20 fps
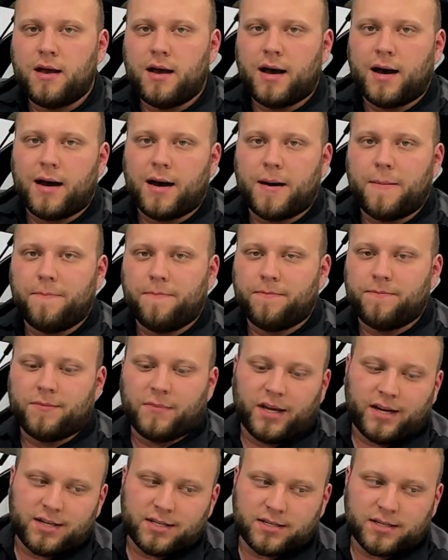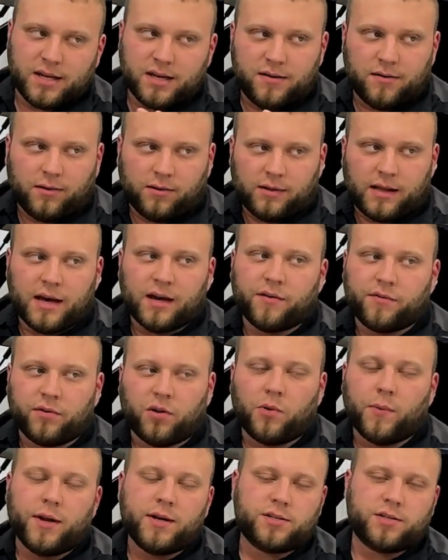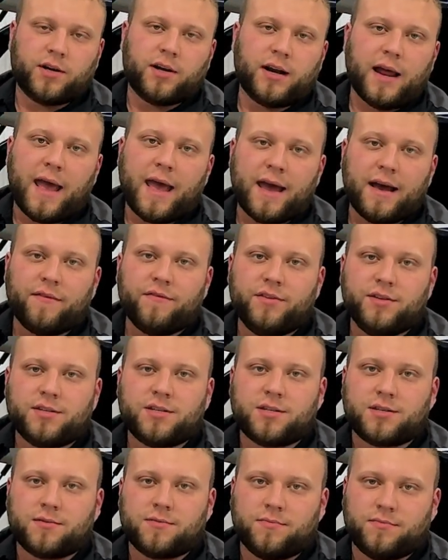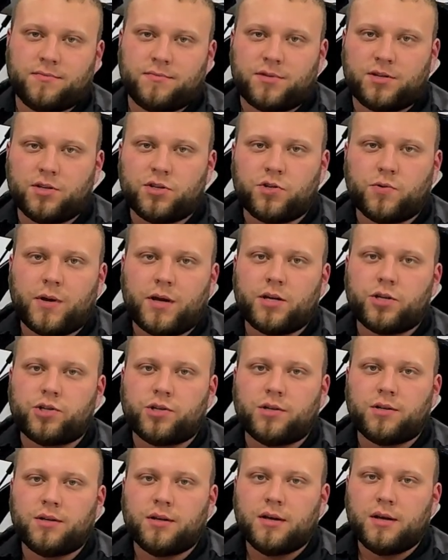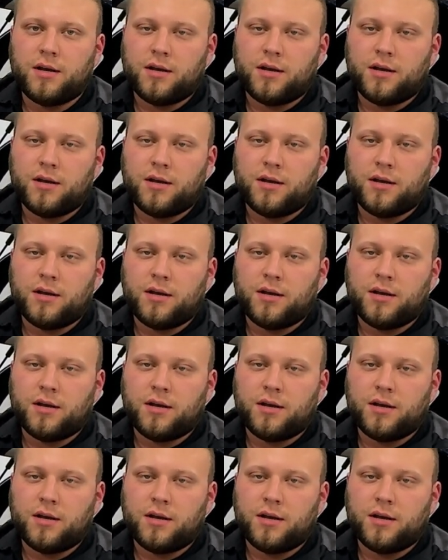Like I said, a lot of low wings are going to have this situation.